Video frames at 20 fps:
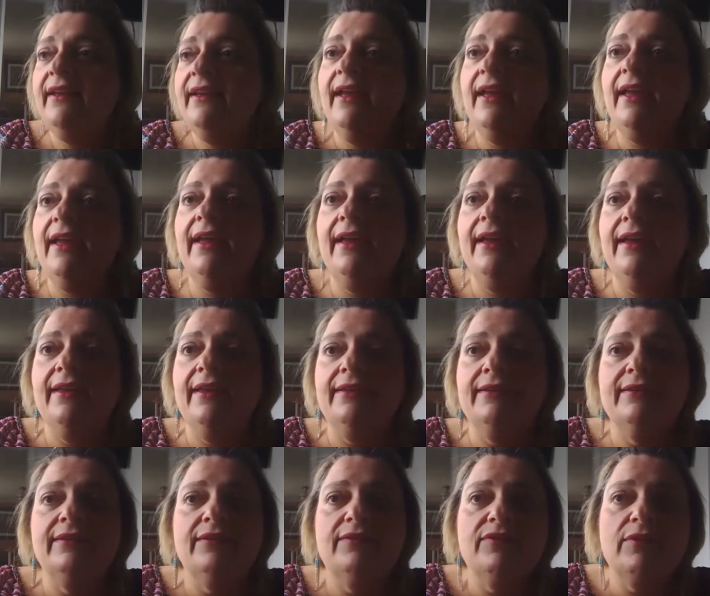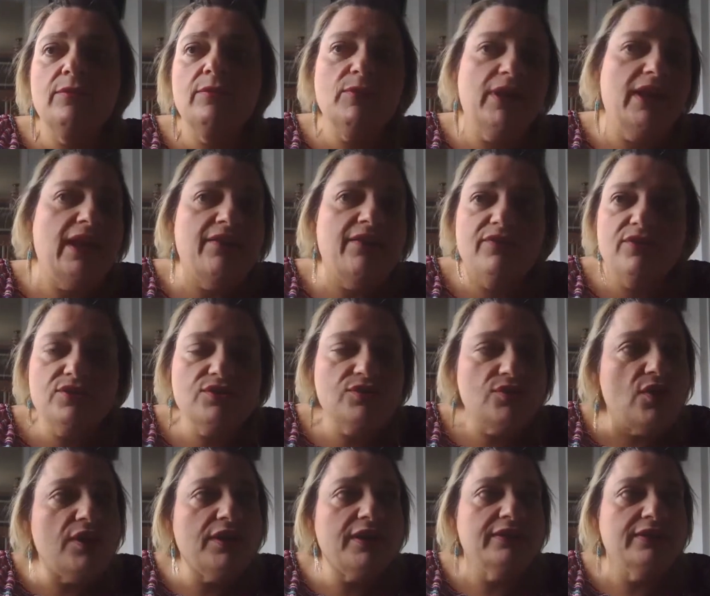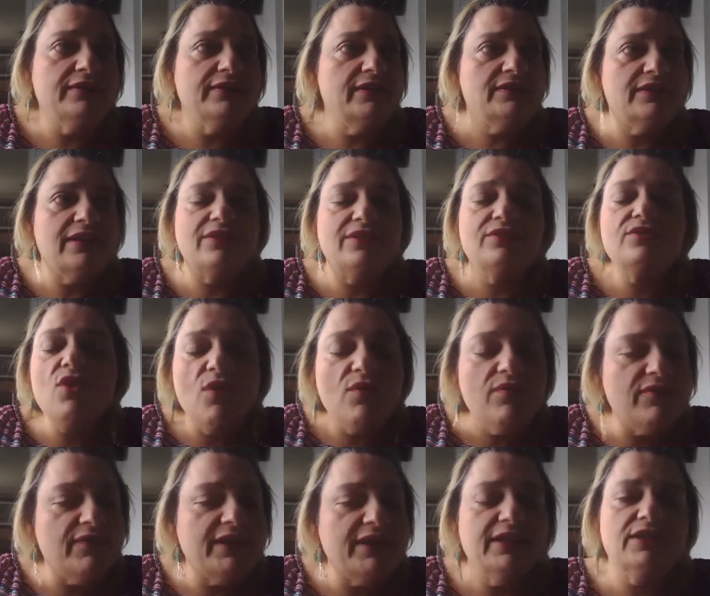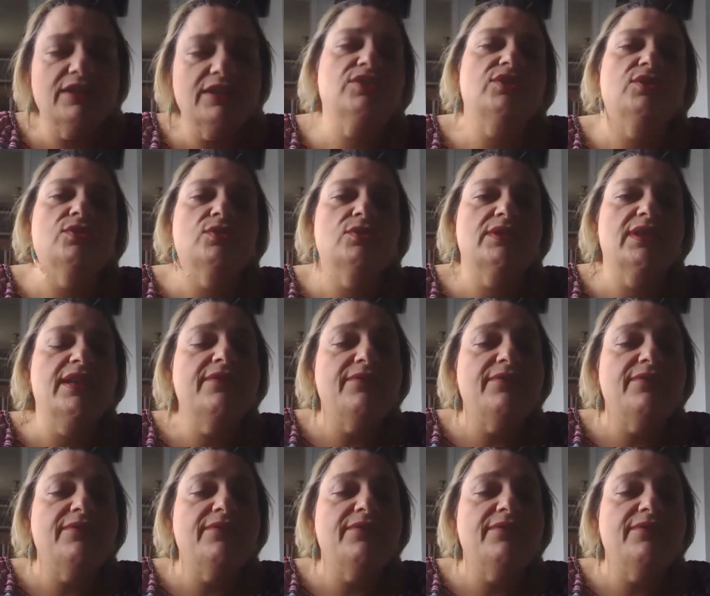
And from when I first started, there's like no freaking excuse.